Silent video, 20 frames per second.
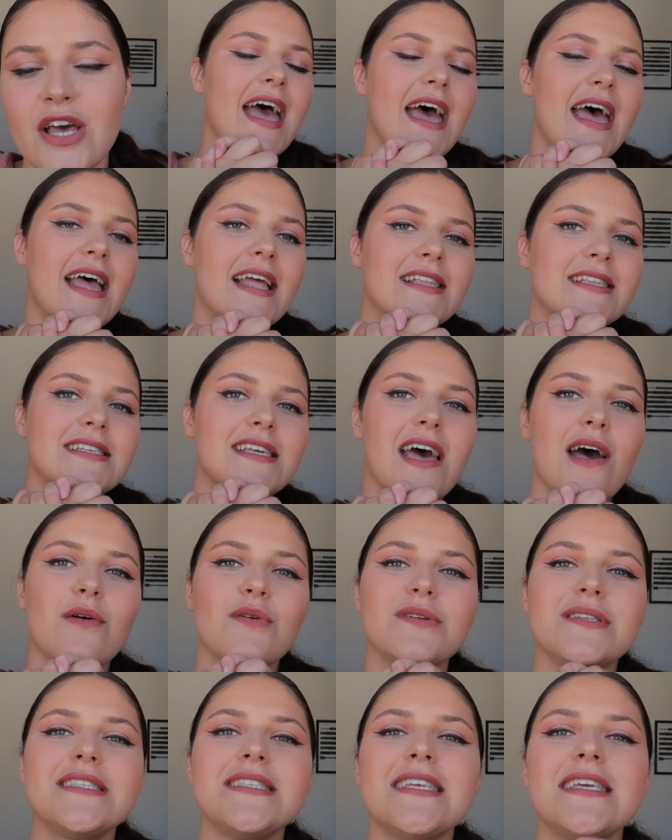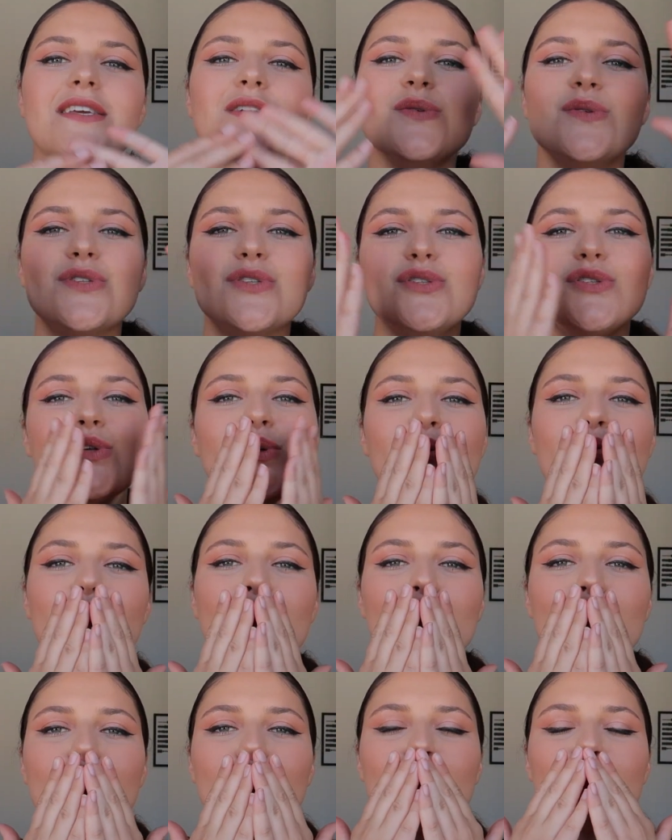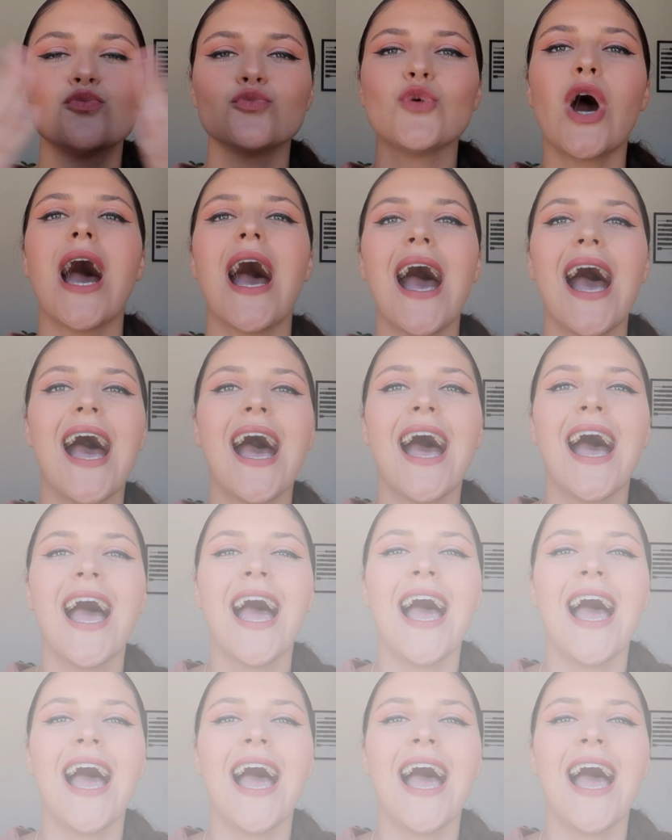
And I will see you soon. Mwah!